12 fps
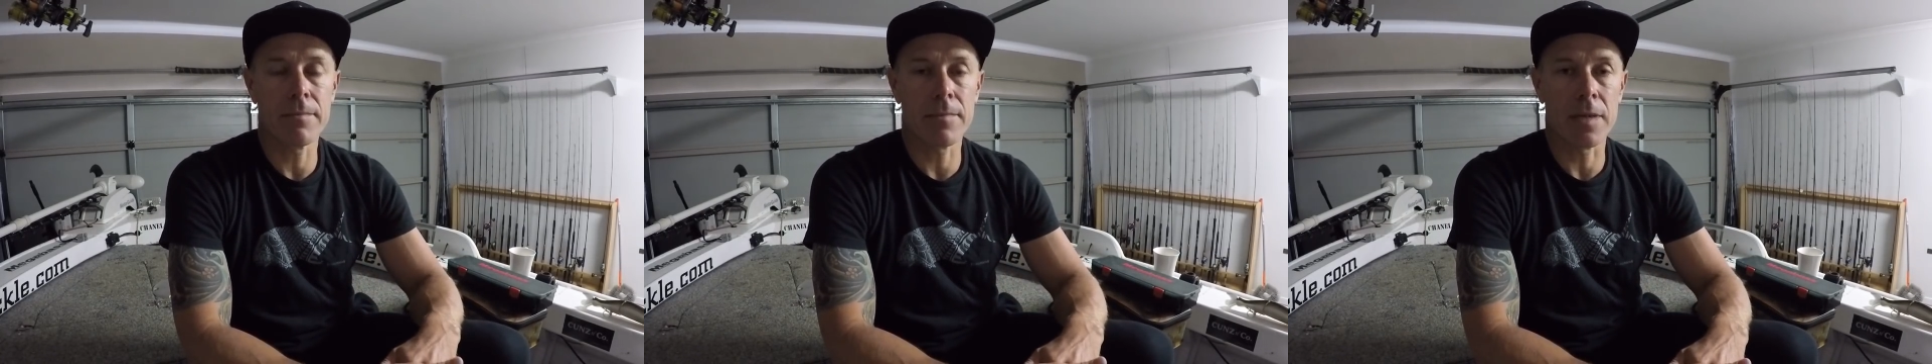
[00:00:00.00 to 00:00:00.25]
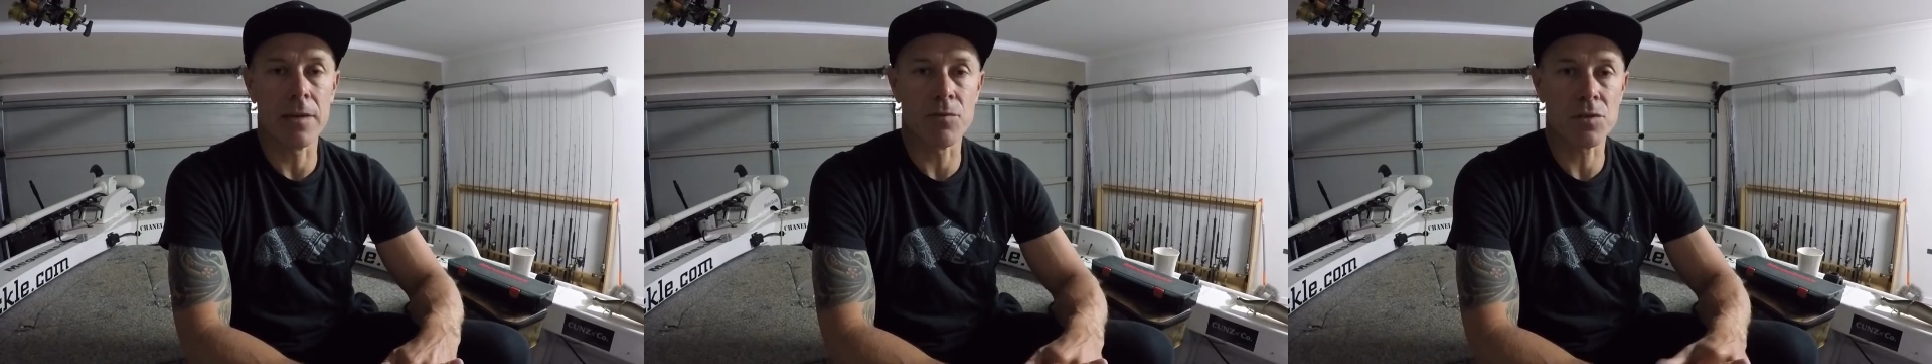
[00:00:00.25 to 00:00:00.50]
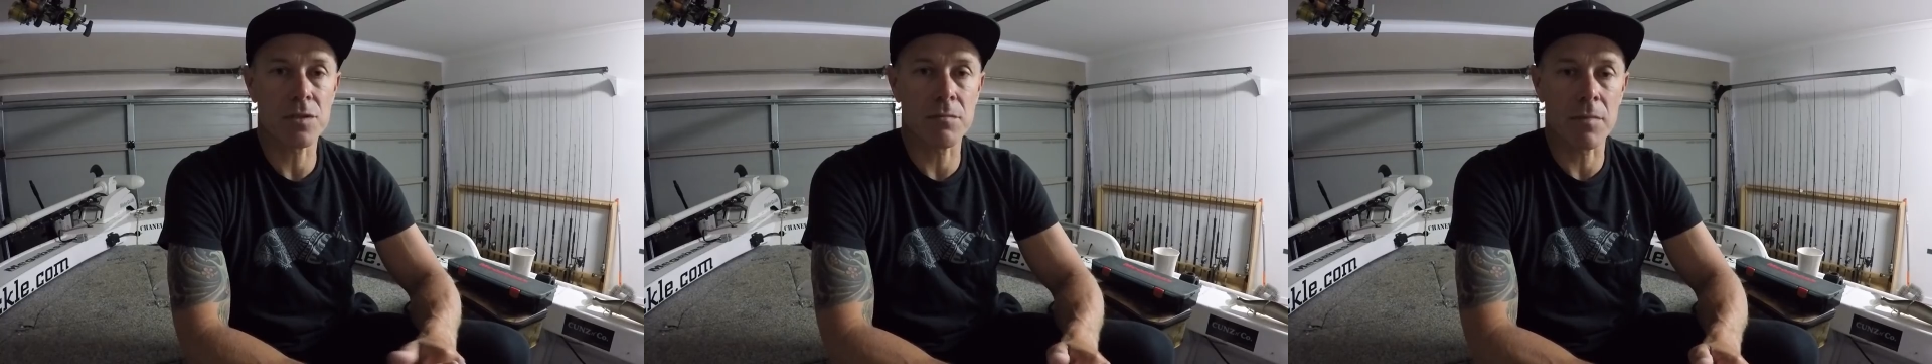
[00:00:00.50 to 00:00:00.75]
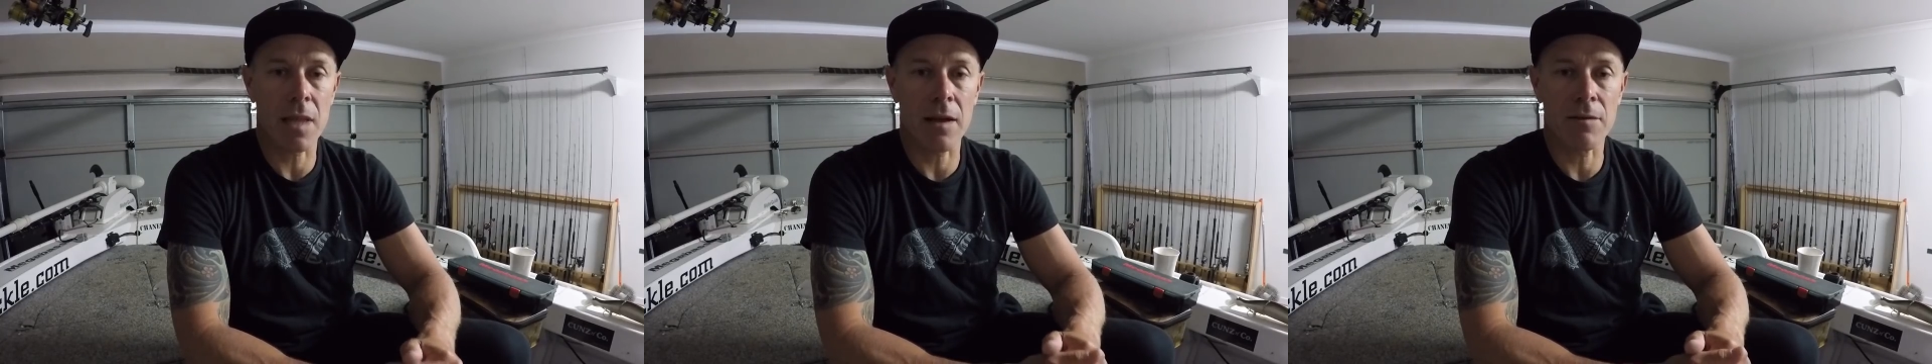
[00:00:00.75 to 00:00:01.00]
give us
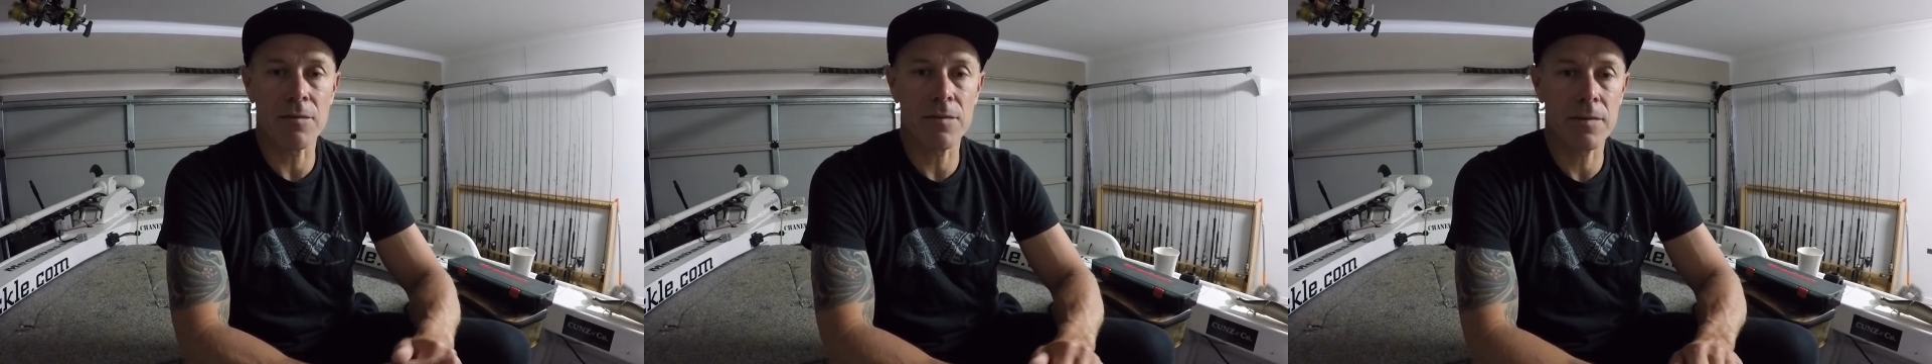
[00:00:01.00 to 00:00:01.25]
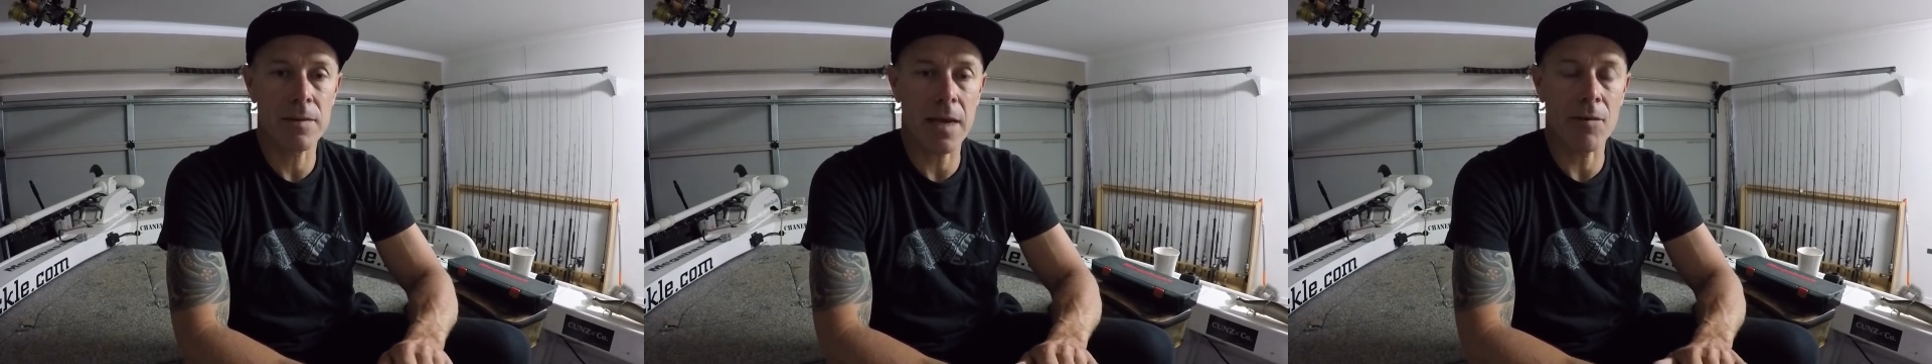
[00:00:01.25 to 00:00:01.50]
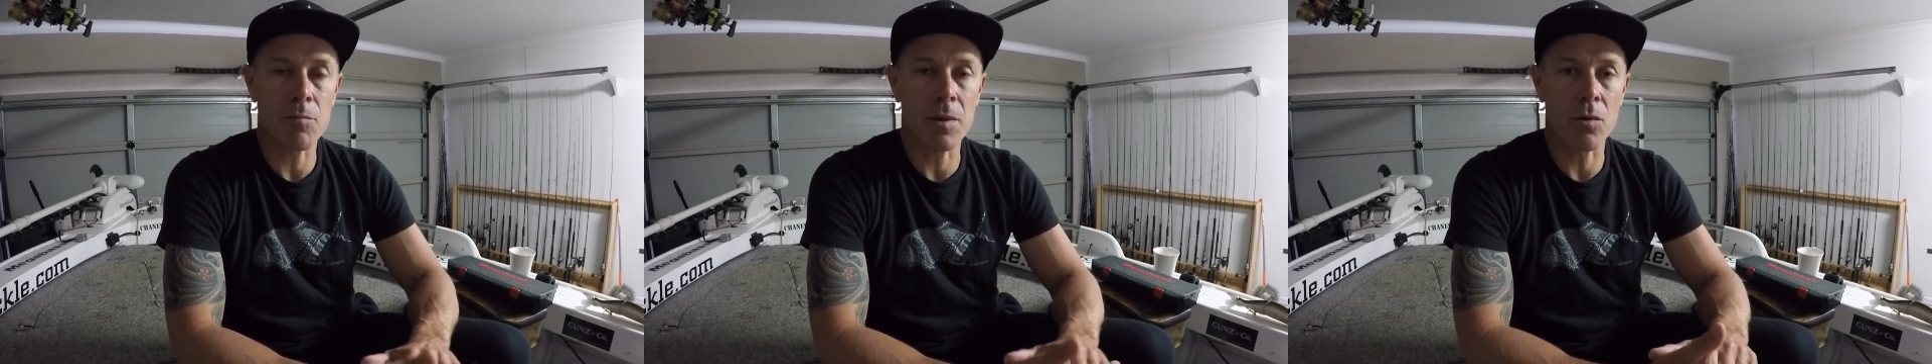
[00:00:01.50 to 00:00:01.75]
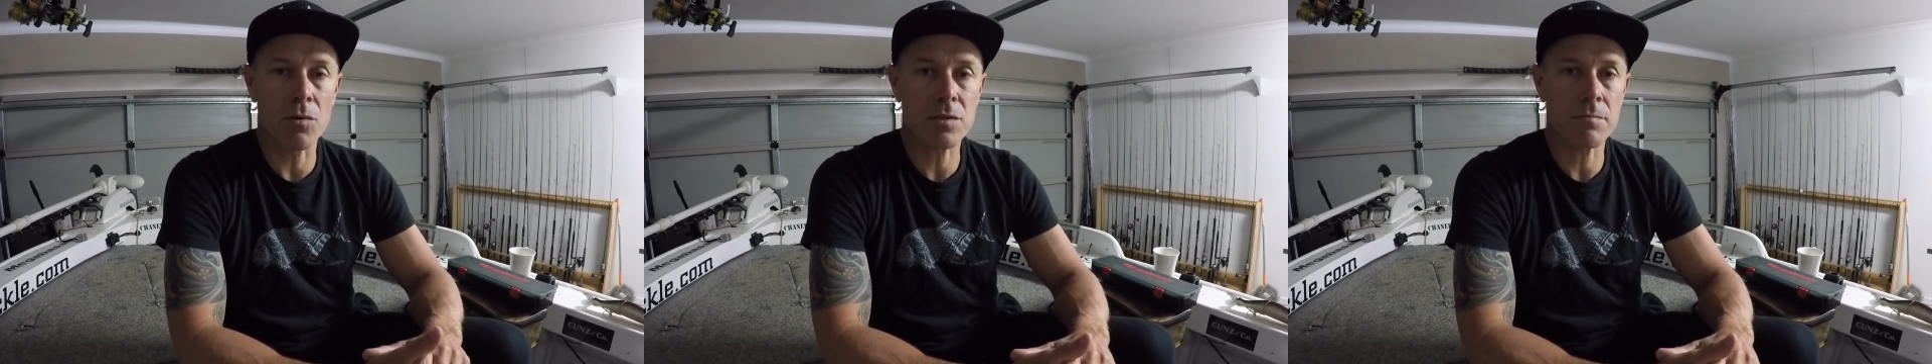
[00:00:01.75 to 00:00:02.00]
some love. That would be
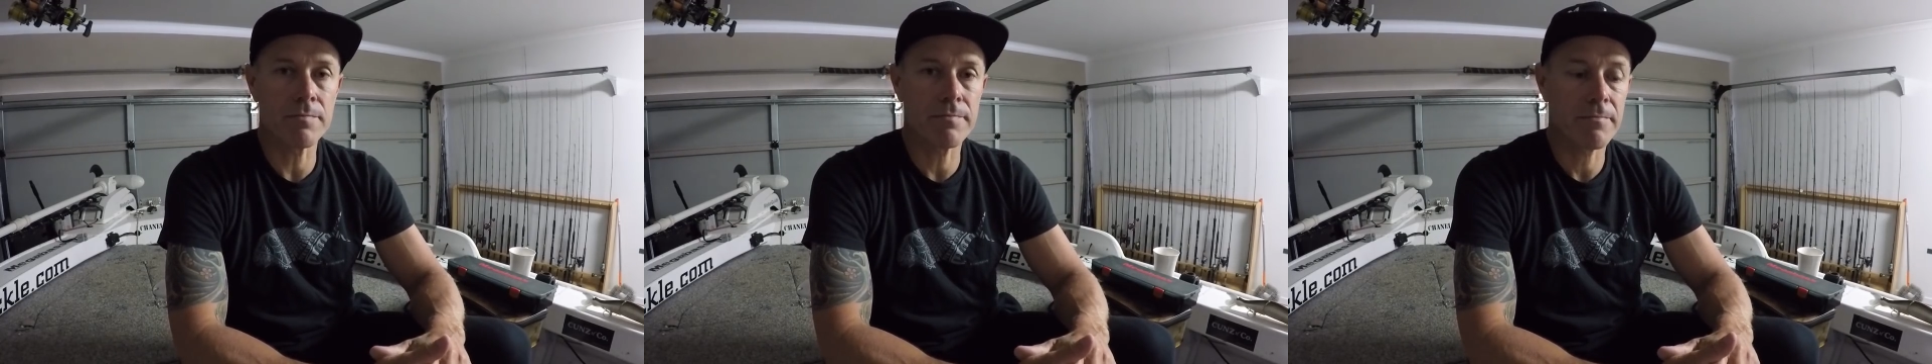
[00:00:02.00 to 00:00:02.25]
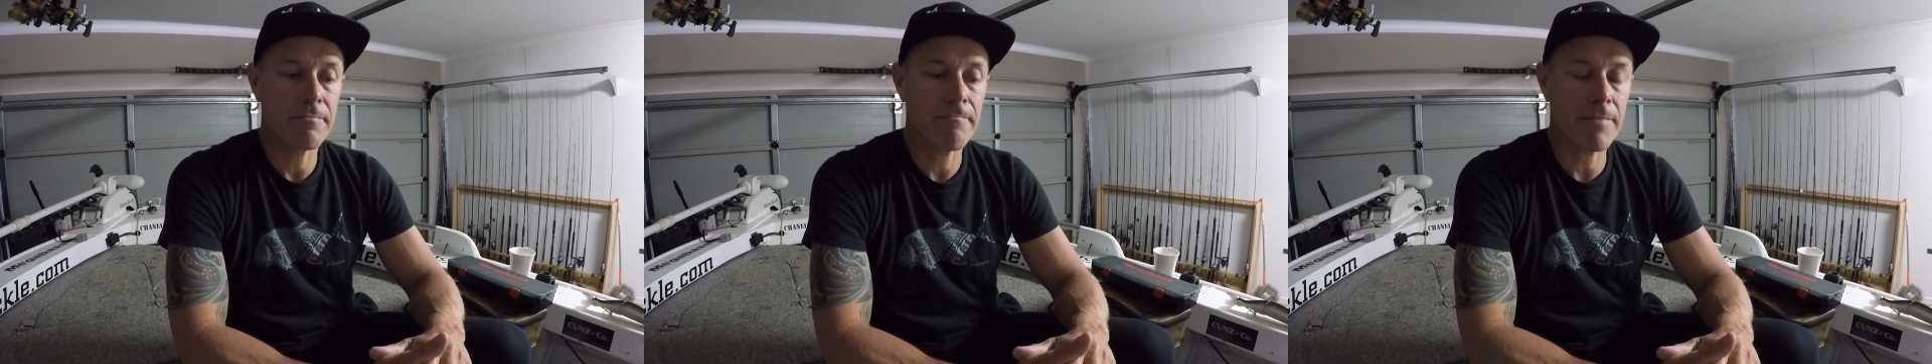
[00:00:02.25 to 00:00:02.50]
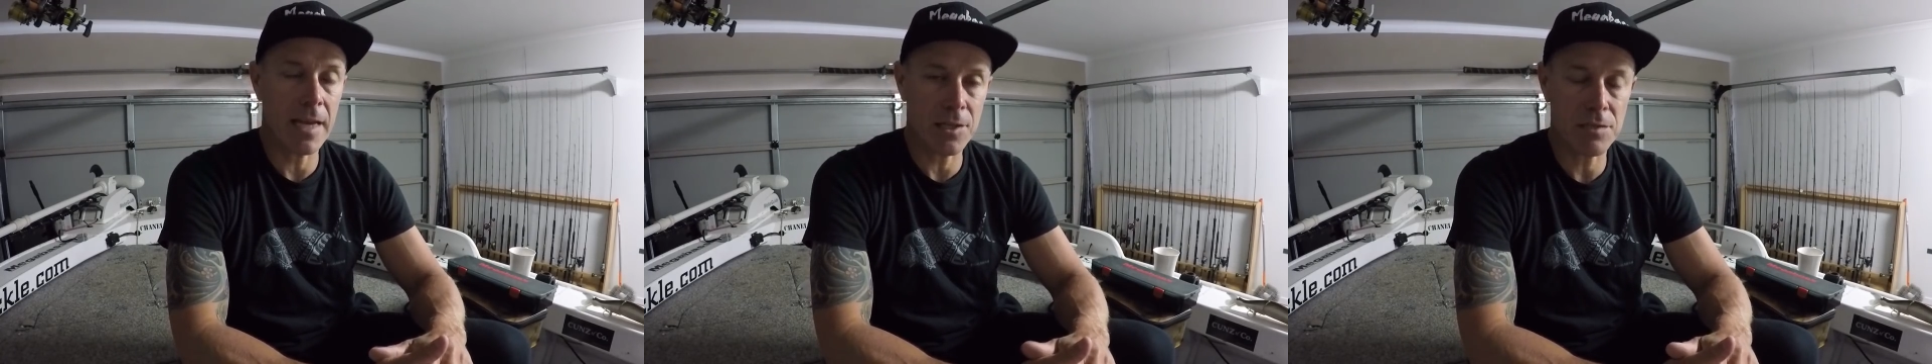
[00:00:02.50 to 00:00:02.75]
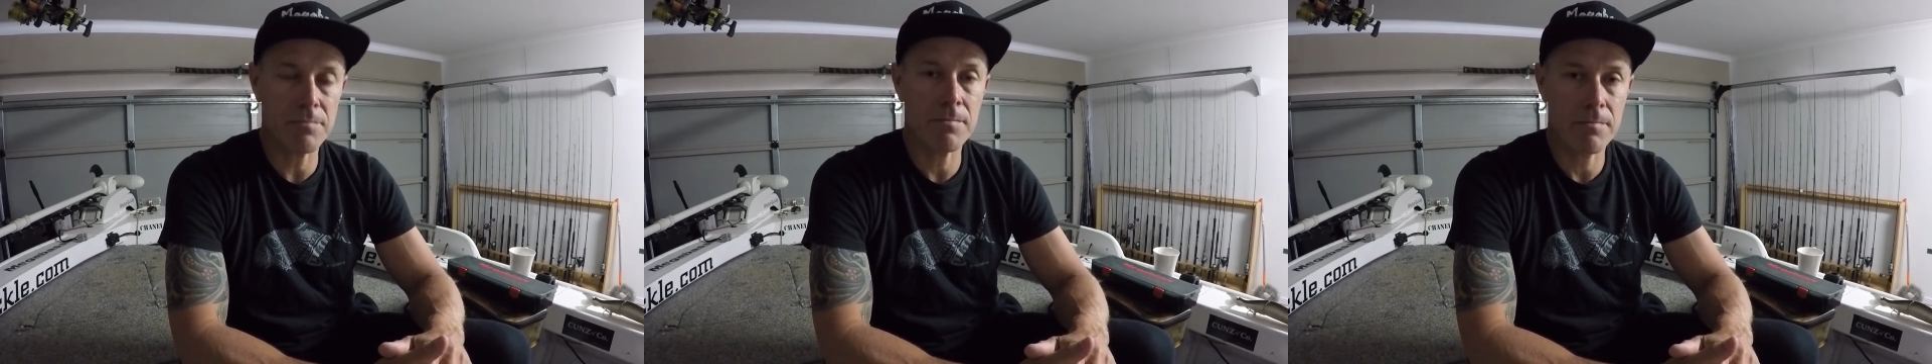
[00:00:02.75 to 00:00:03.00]
awesome. Thanks.